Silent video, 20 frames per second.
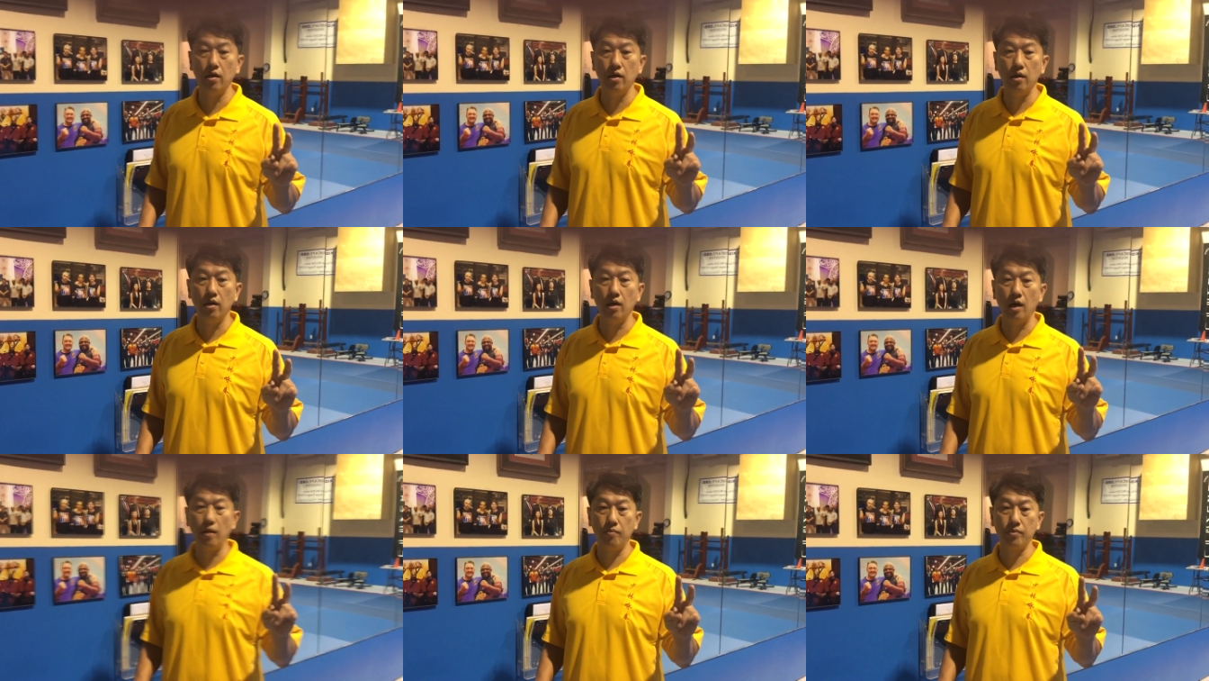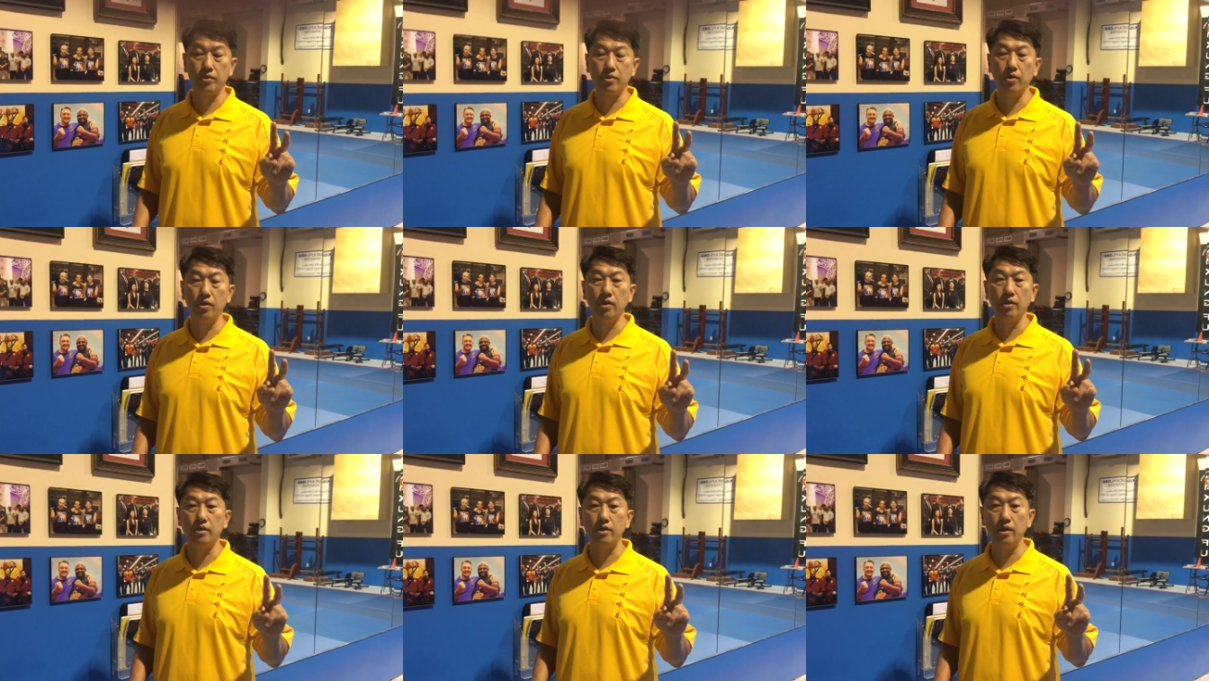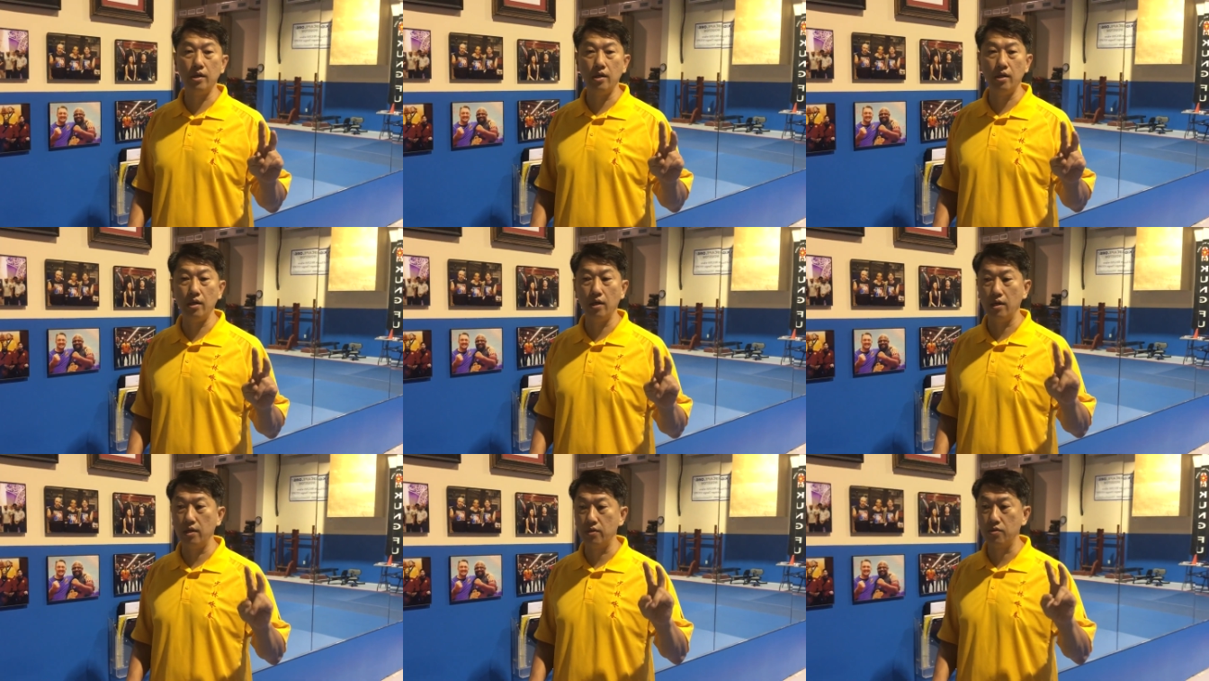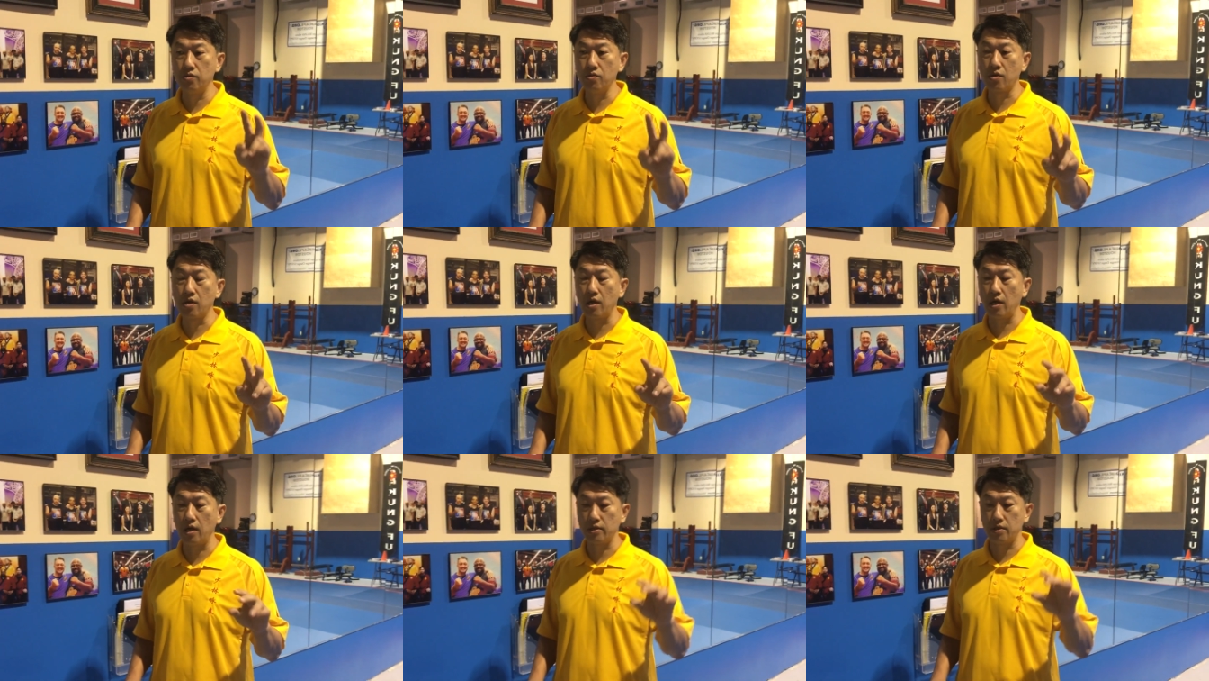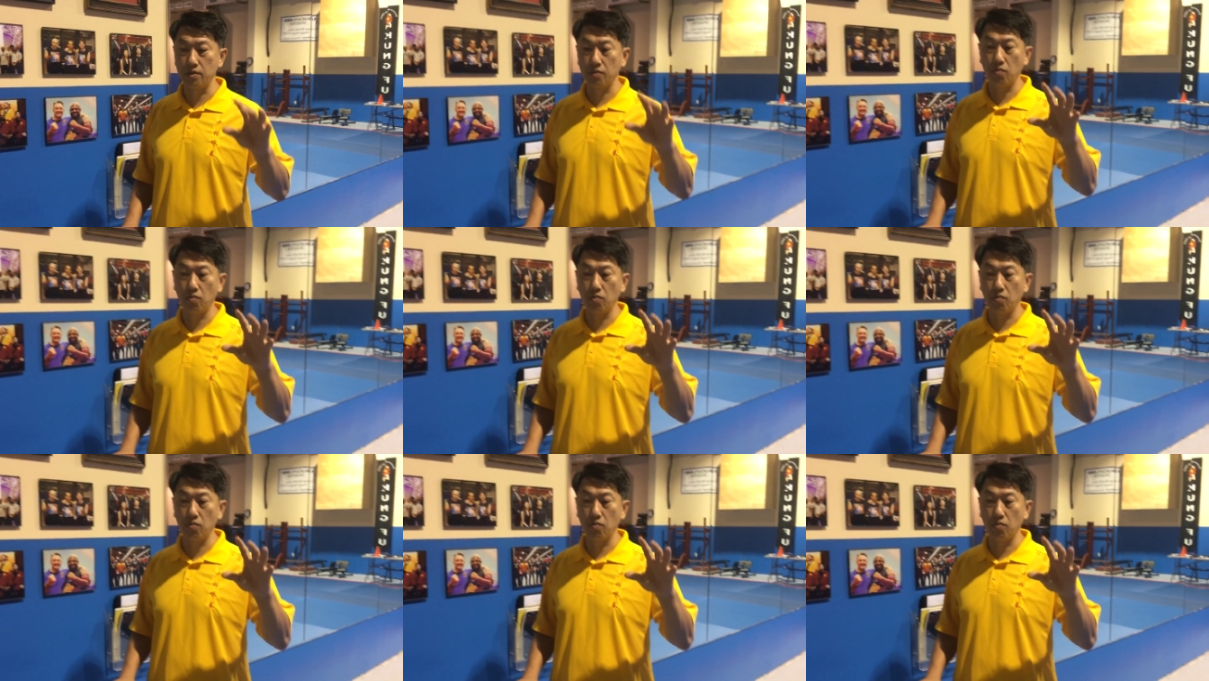opportunity and two classes.